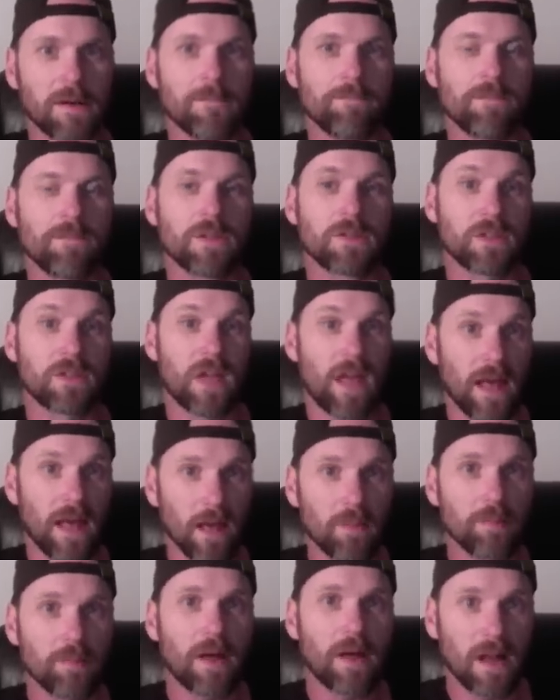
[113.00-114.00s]
to
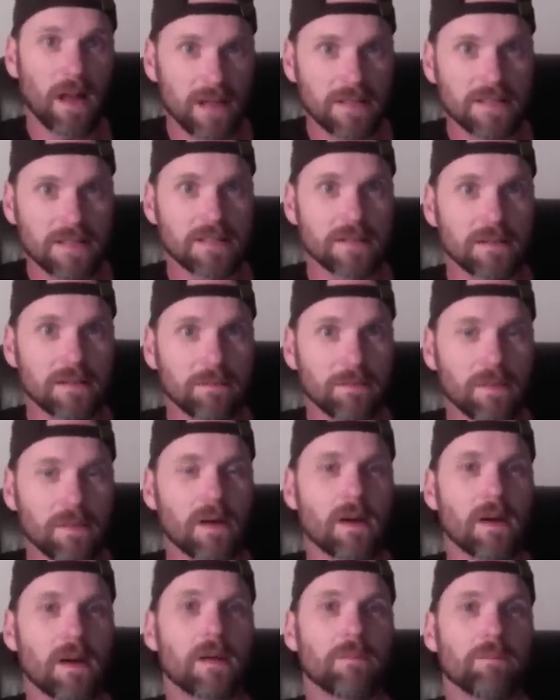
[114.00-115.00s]
help us
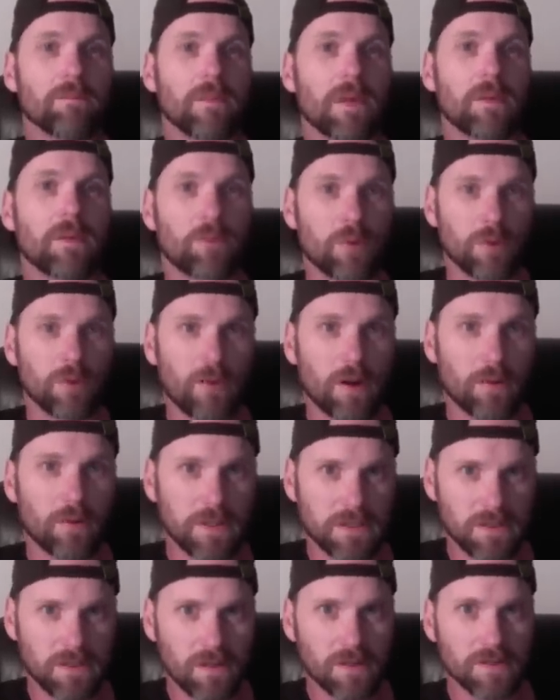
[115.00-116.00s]
um, improve our
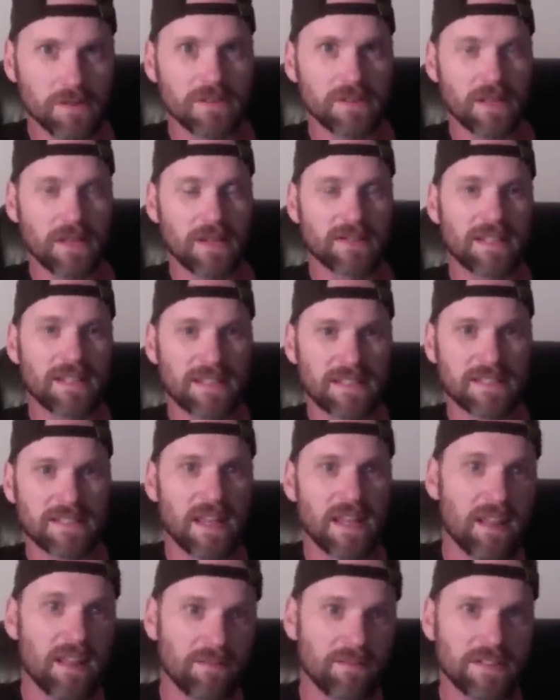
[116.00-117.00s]
results and to
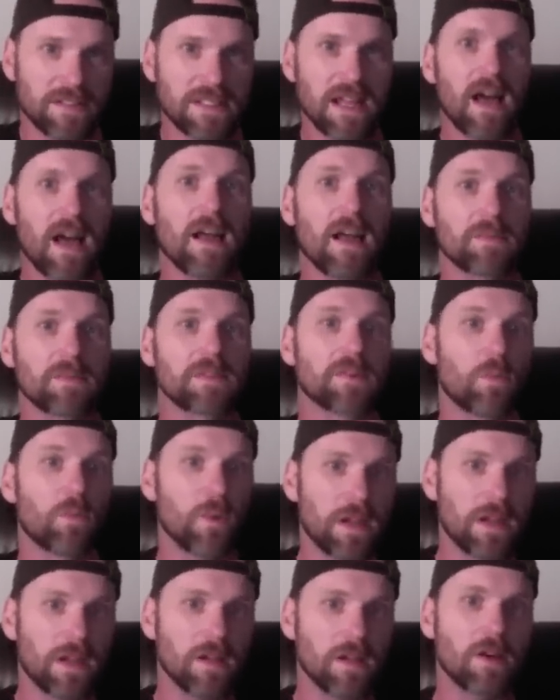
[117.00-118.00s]
save time so we
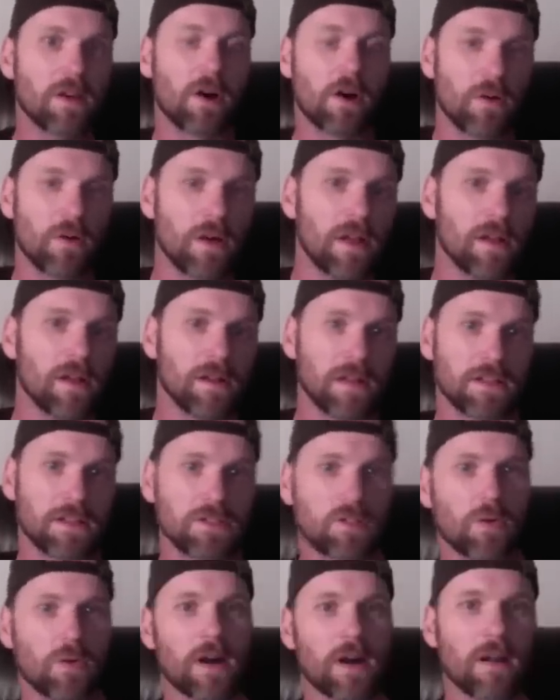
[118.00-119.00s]
can go
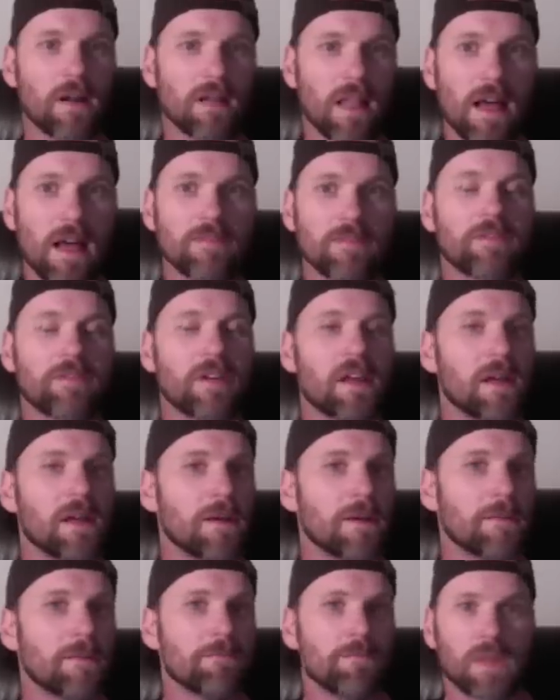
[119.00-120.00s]
enjoy our life.
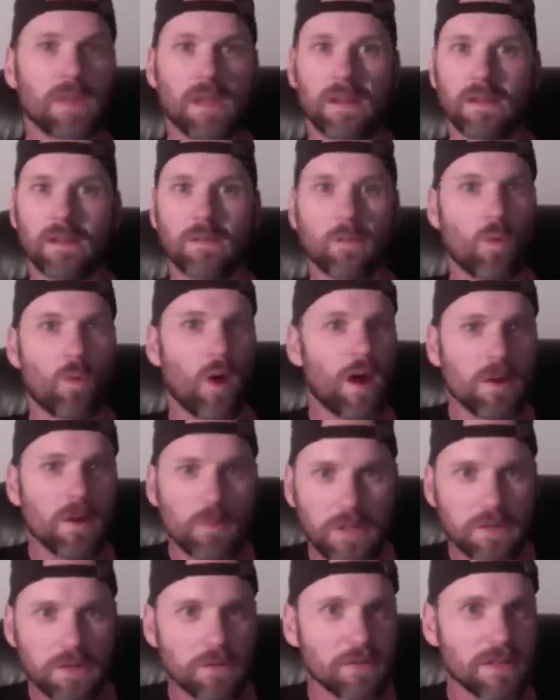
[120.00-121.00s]
Why do we
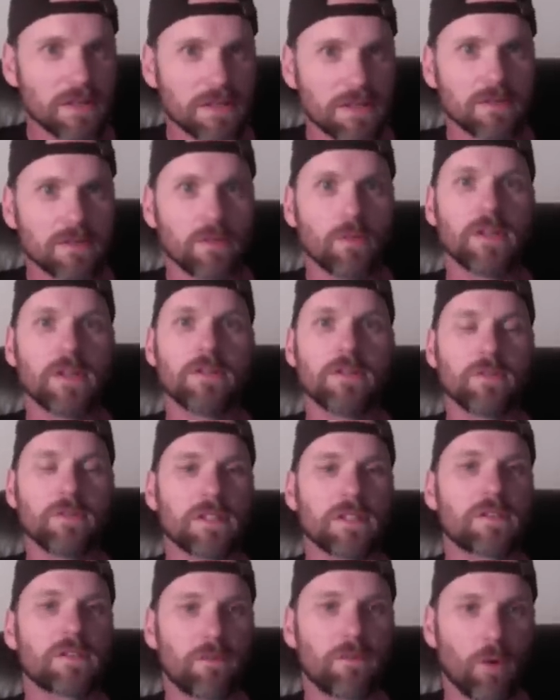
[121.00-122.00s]
do this? We do this
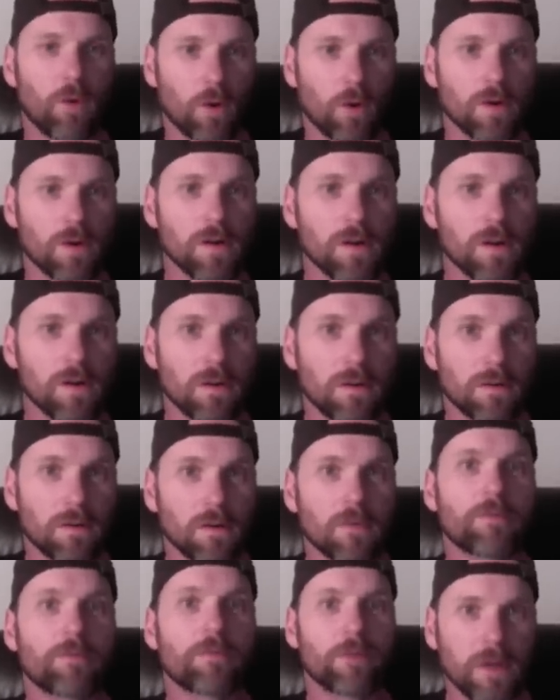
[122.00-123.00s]
for
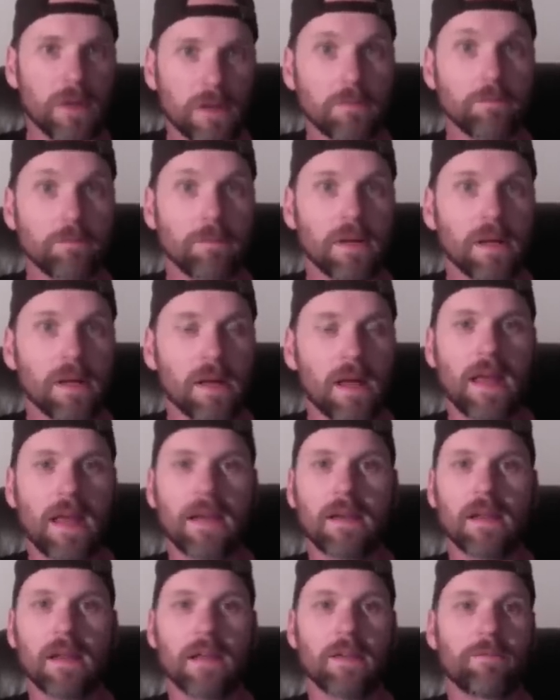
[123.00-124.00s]
freedom. And
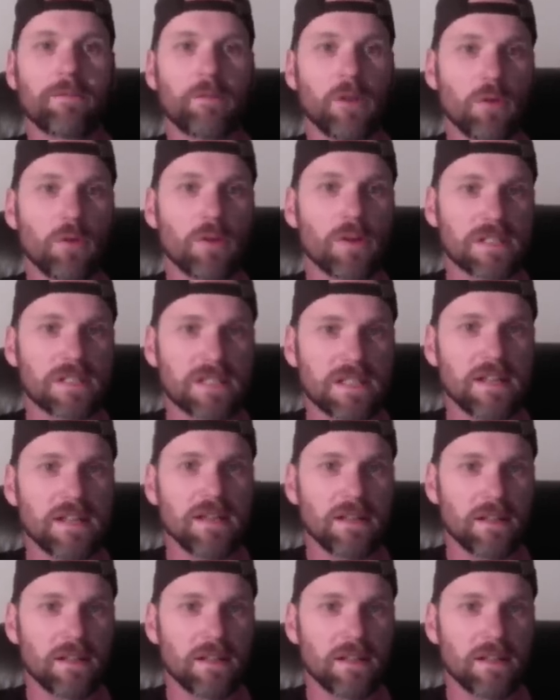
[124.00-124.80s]
if you are sitting there